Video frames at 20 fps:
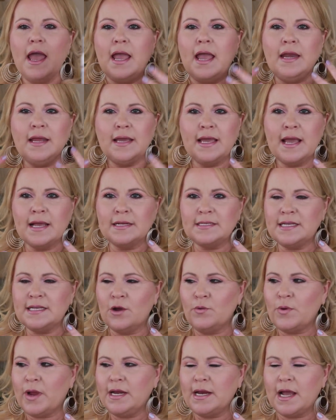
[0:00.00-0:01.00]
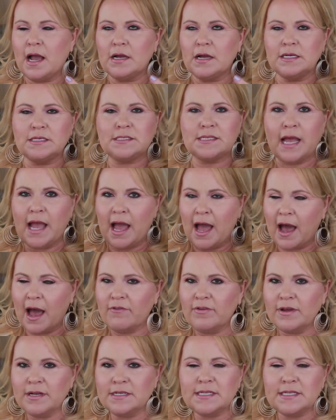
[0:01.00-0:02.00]
and you can't tell right now because I
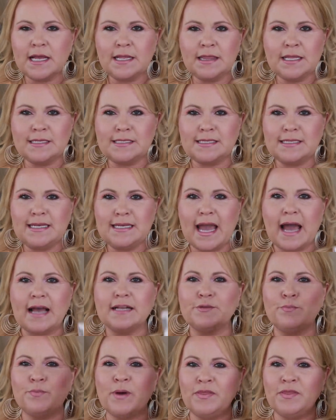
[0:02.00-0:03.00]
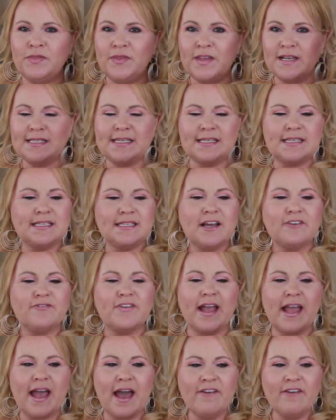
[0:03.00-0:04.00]
haven't done this yet, but this stuff
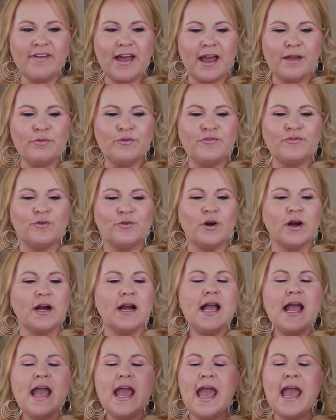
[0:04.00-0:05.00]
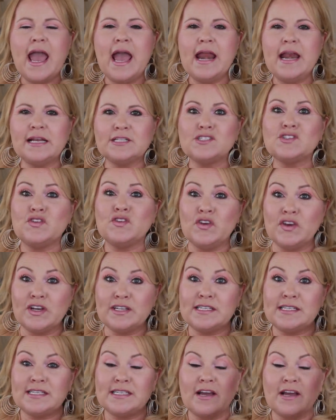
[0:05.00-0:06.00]
I have had before, and it's
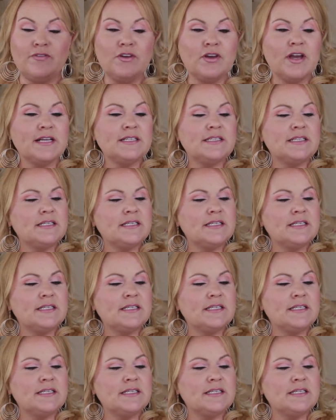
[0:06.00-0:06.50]
good stuff, you guys.